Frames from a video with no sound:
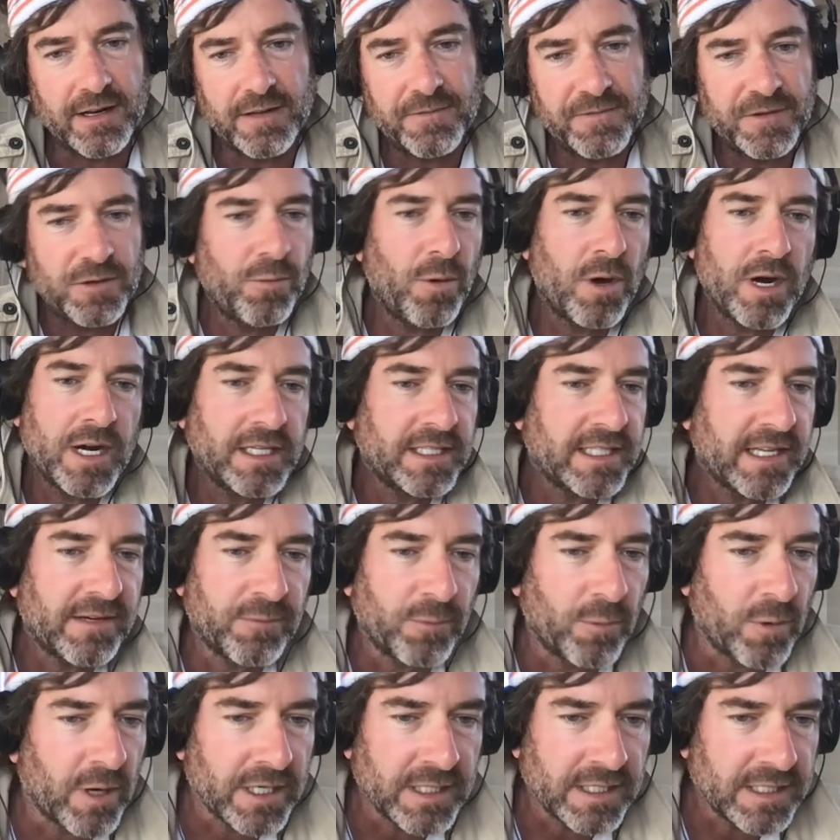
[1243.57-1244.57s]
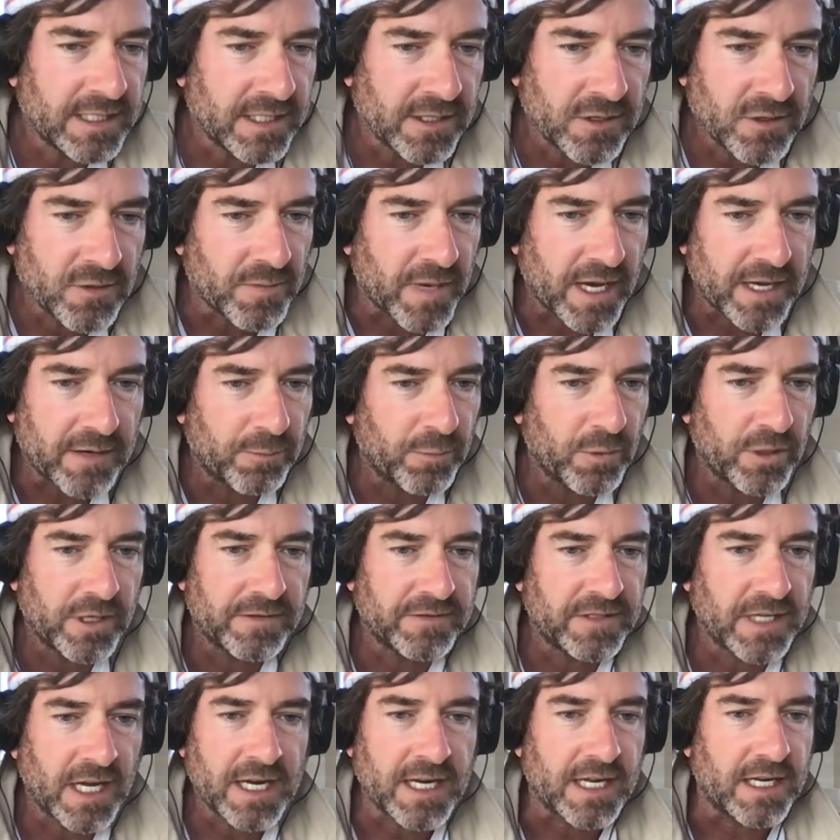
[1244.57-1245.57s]
If you wanted to have one Zoom, I would
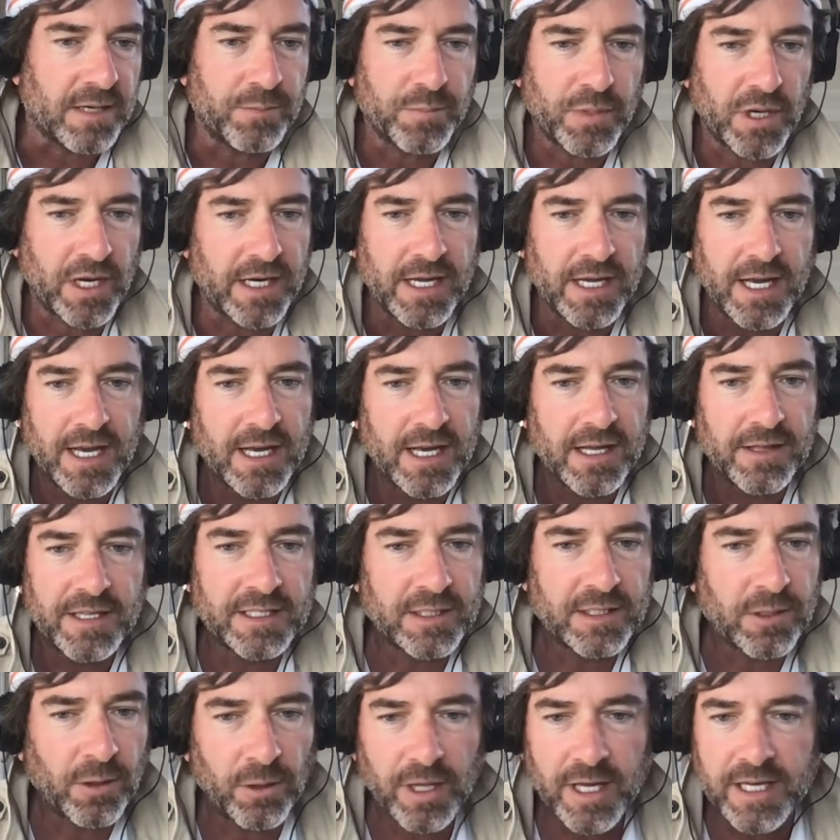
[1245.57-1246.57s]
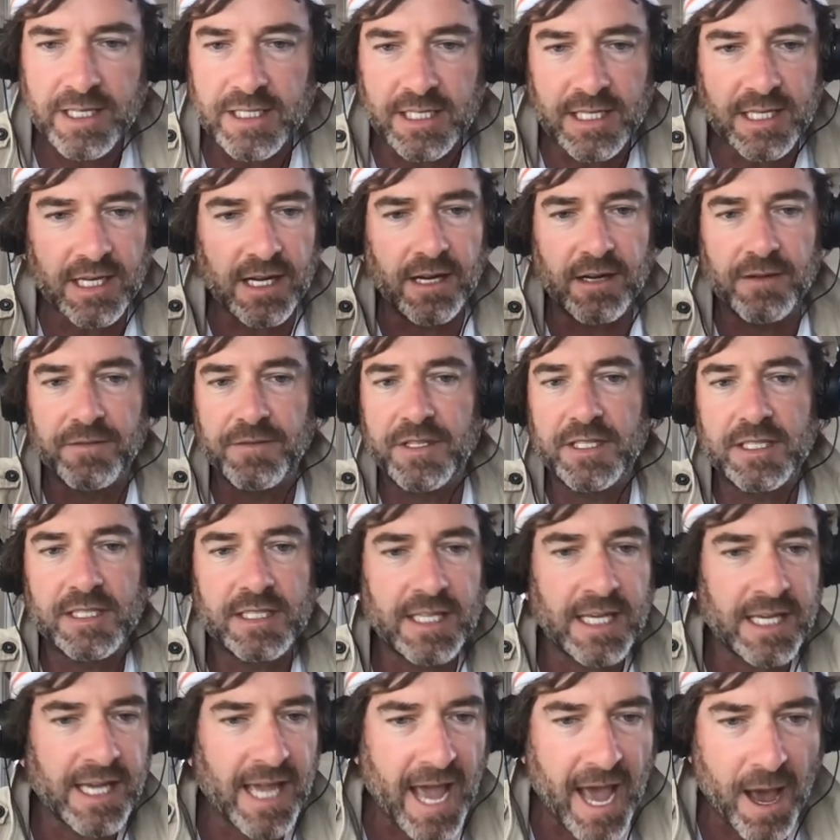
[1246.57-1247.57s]
have done it. But this whole idea of this
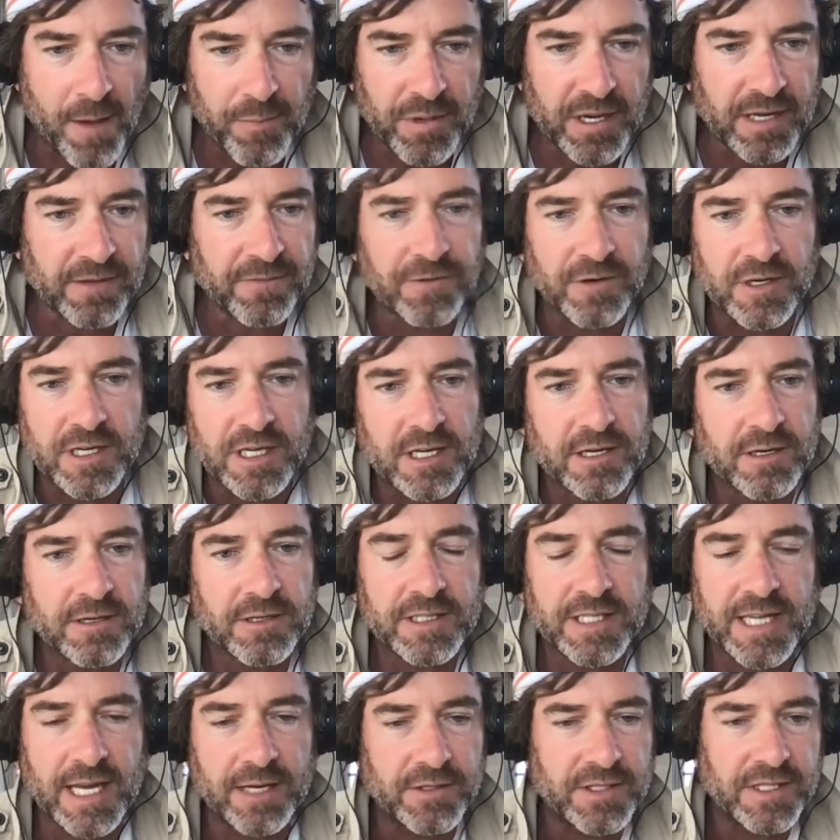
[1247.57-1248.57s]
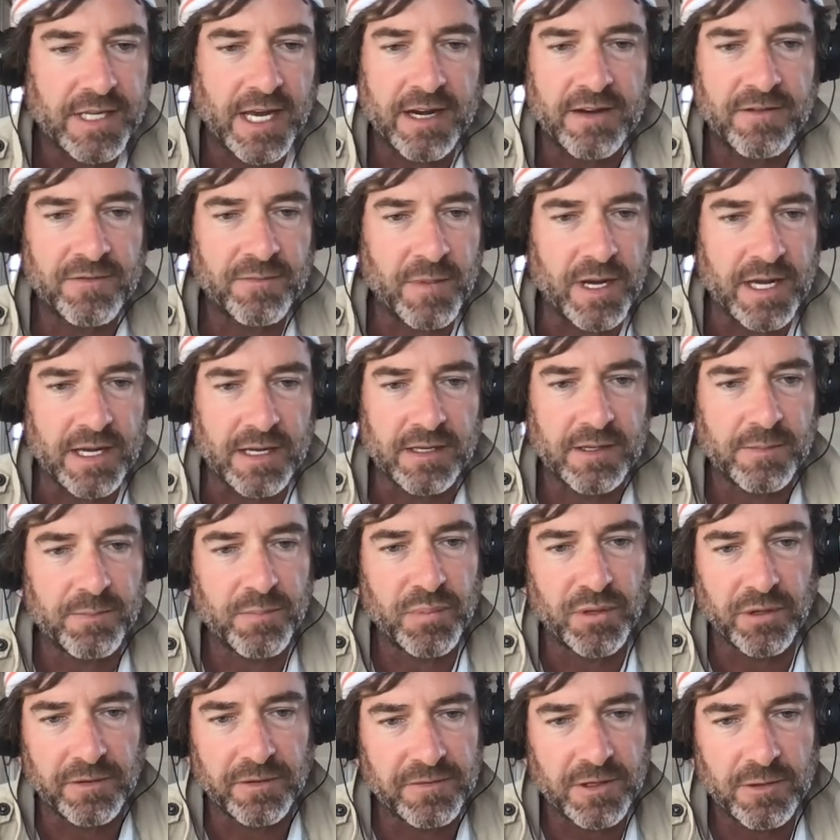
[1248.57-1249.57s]
thing happening for years outside of my
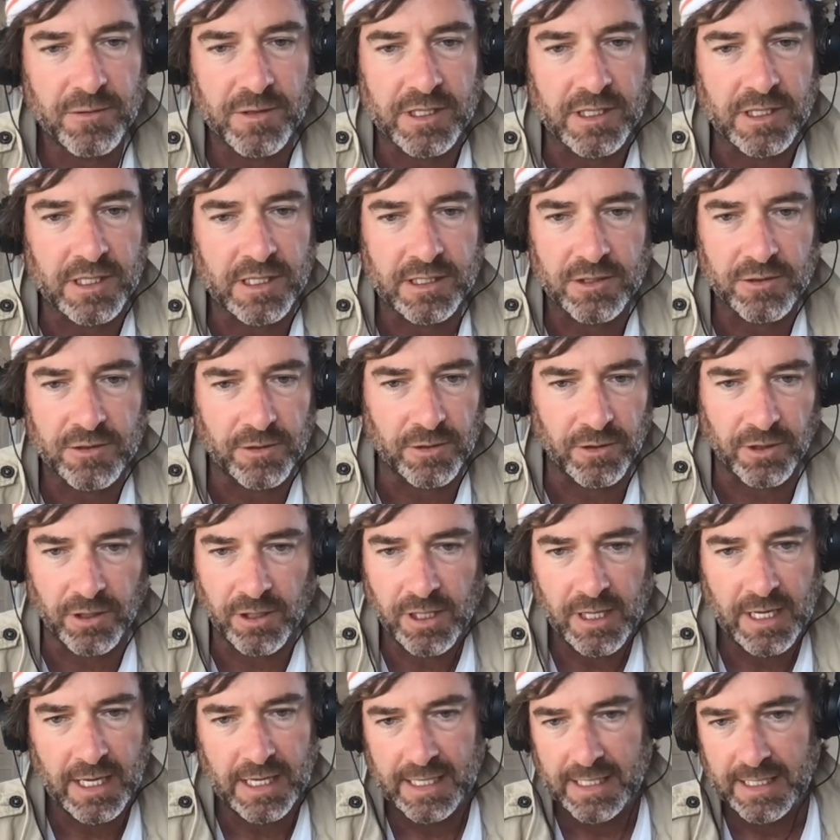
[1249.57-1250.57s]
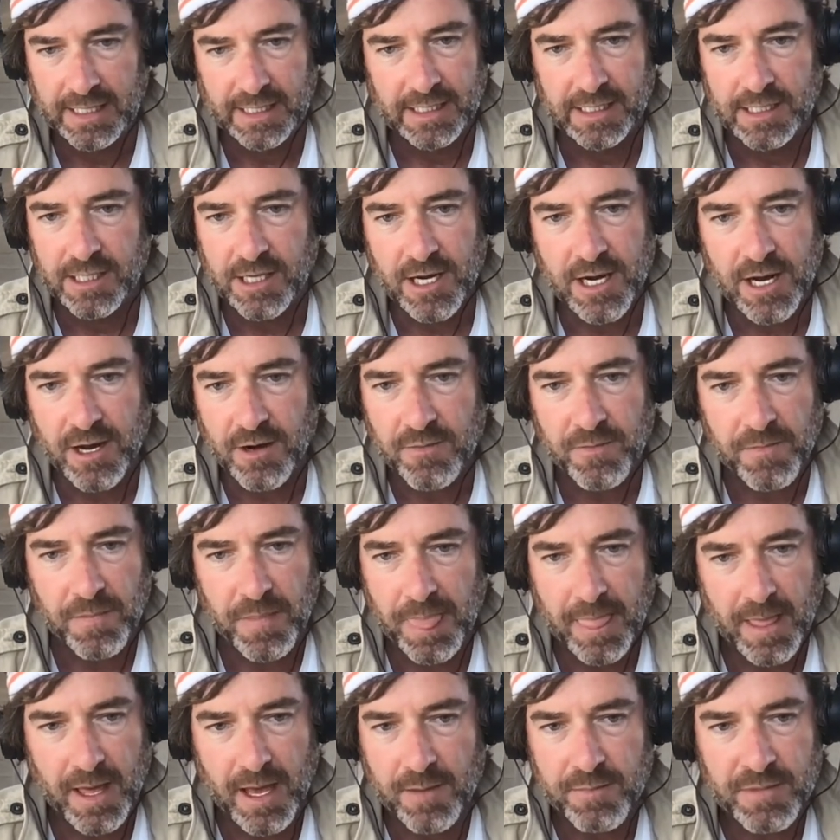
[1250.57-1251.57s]
purview and control, you know,
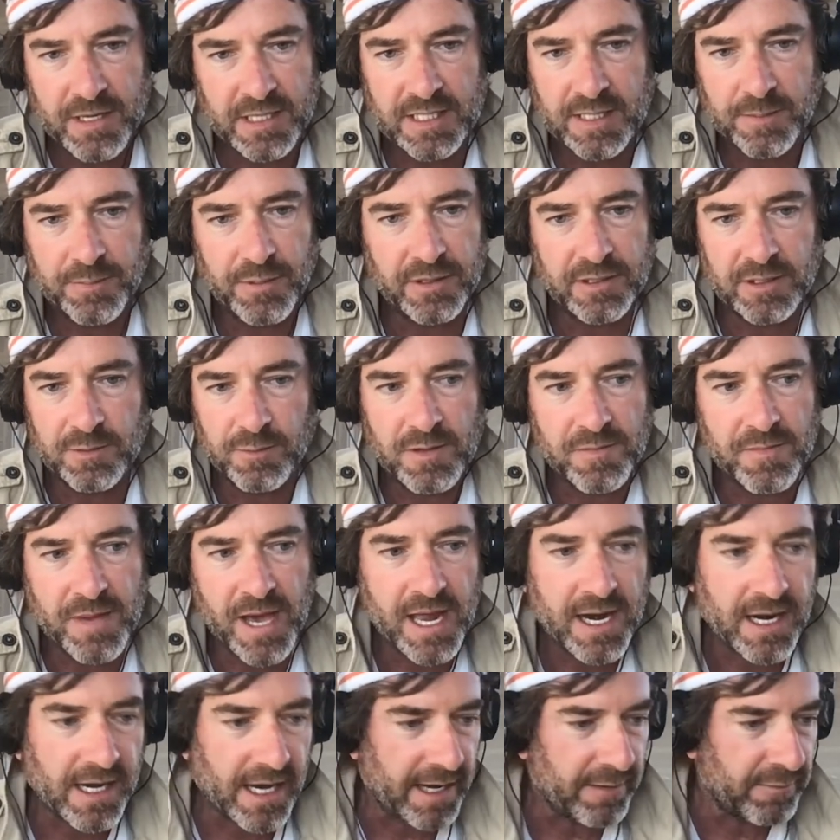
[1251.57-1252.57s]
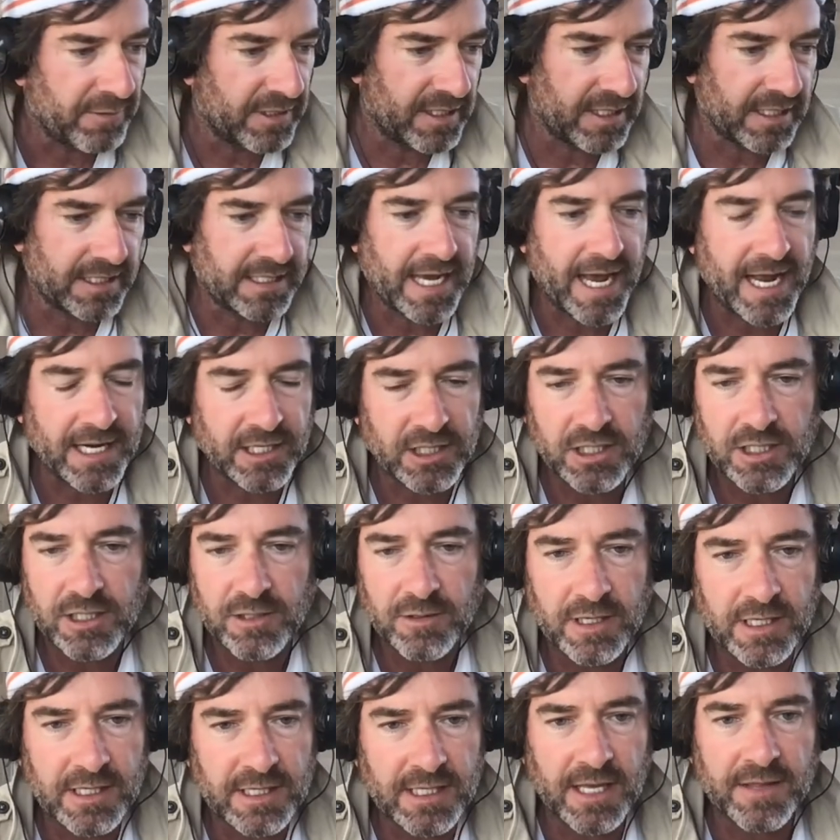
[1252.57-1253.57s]
I mean, suppose we met, I was attached
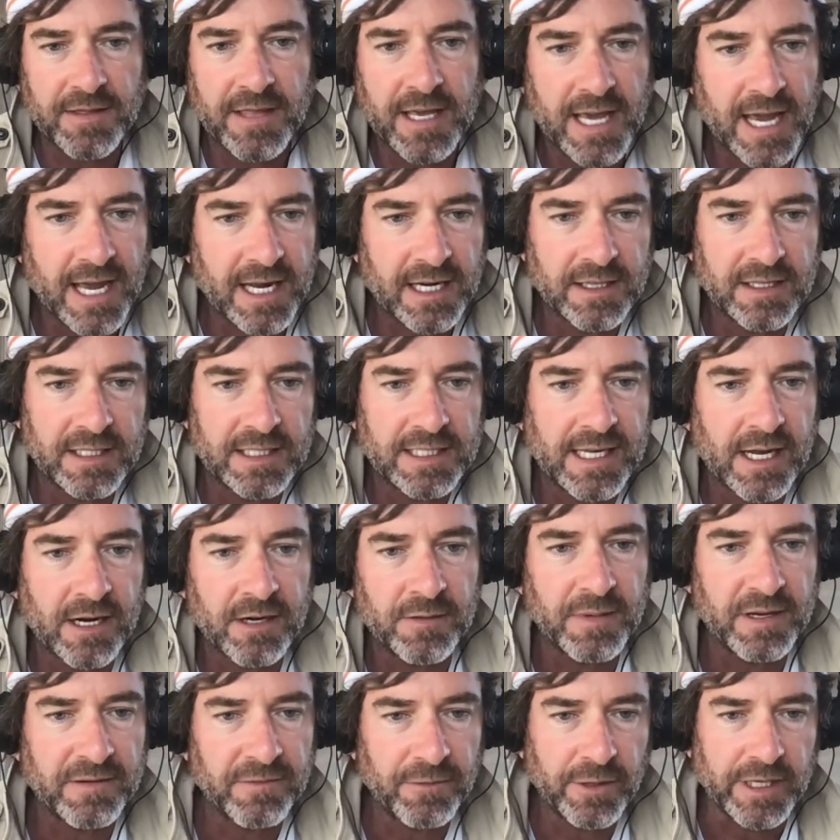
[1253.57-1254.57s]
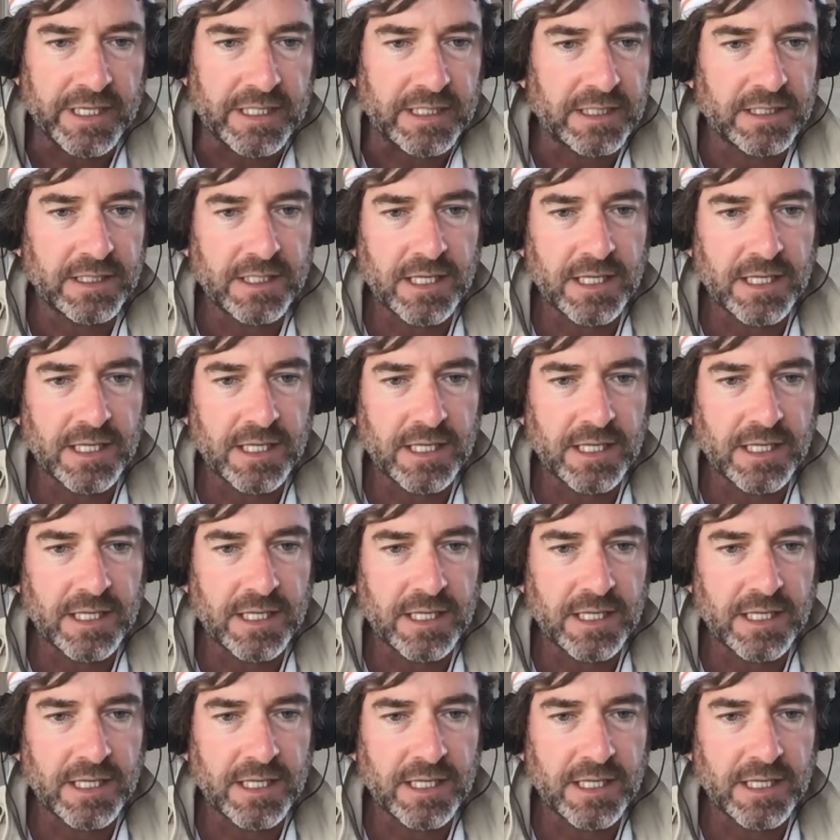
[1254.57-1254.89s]
to it, and then they hated the sound of my voice.